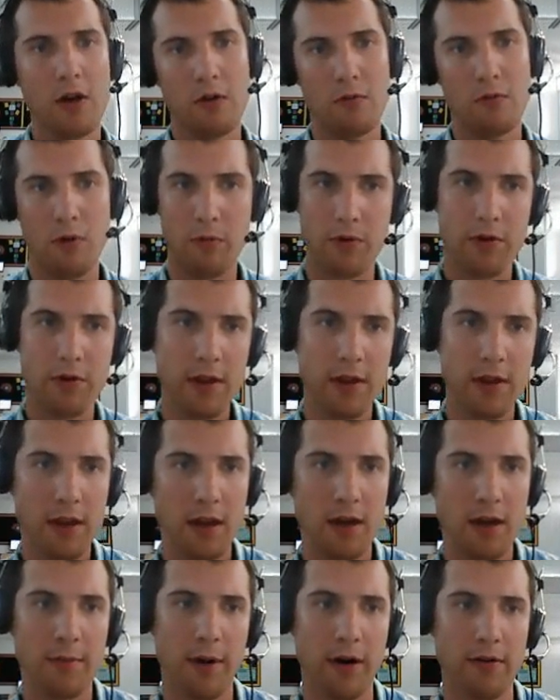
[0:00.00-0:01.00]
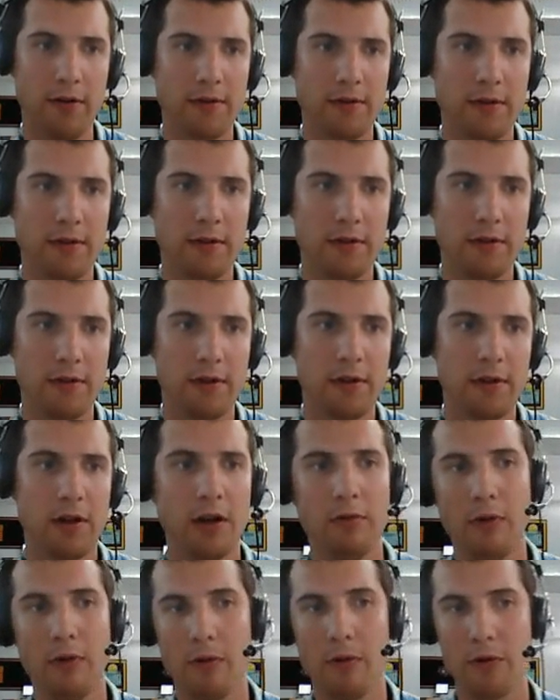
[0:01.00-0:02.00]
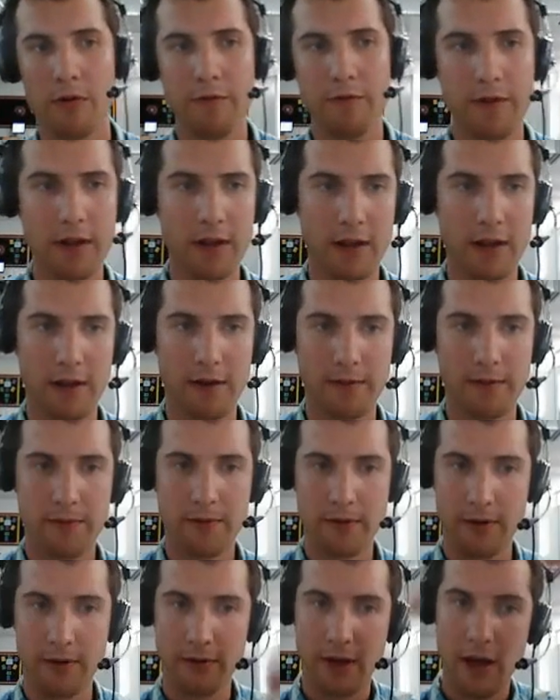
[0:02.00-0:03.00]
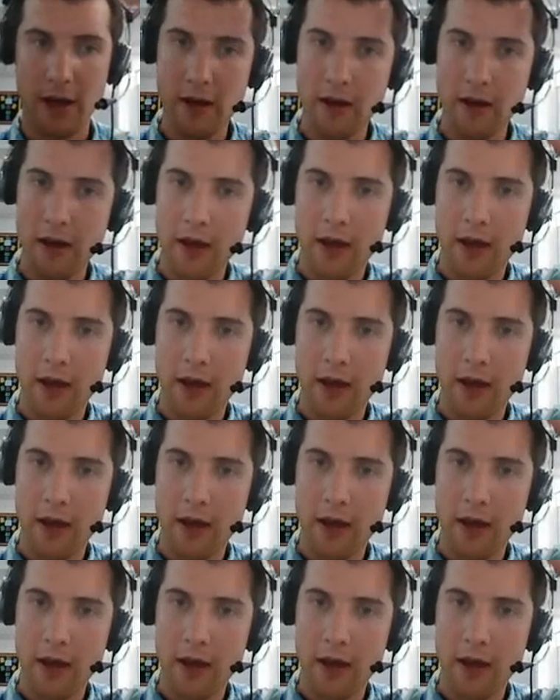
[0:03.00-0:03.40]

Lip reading: what were you thinking about? What were you feeling? Okay?